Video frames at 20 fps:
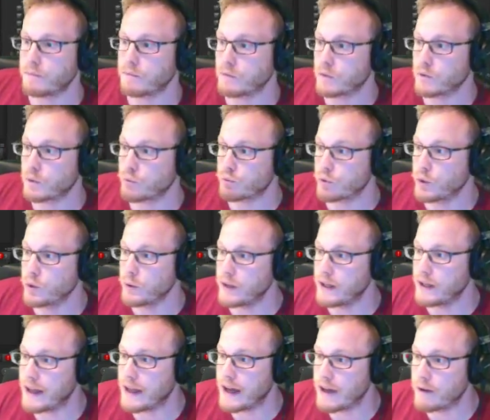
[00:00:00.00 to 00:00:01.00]
ruin
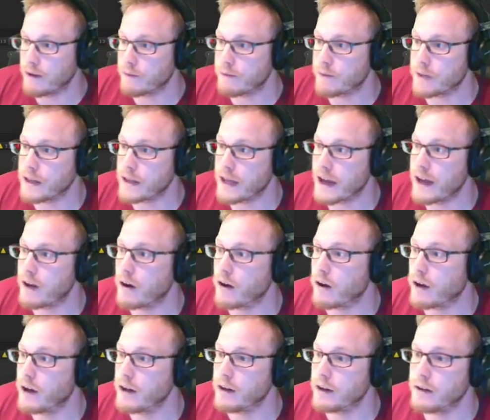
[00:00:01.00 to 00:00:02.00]
that for the
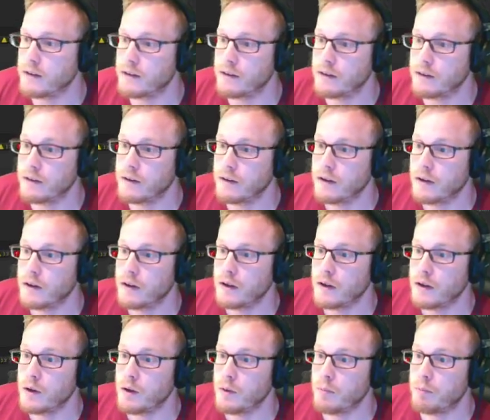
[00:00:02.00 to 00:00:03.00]
AI
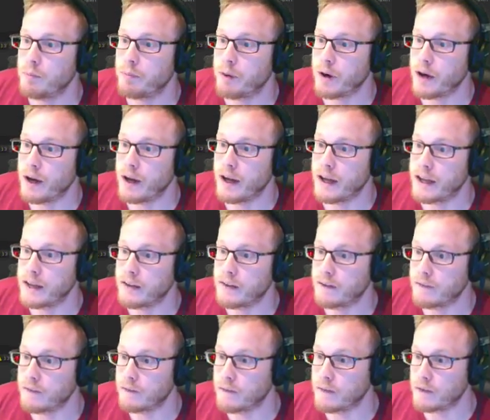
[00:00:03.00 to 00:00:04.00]
by
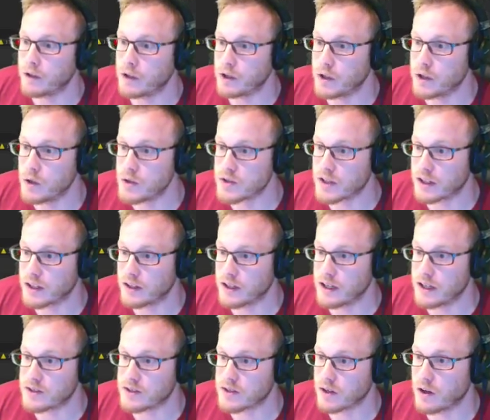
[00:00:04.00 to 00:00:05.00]
using the
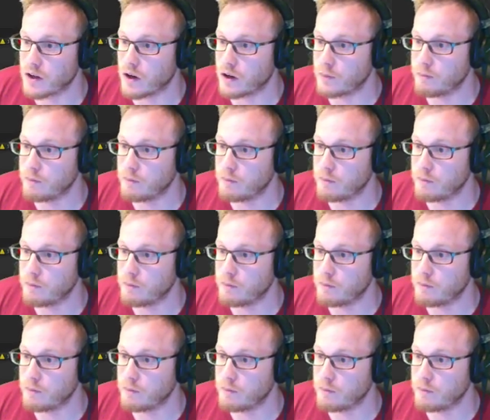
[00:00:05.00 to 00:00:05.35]
intercom,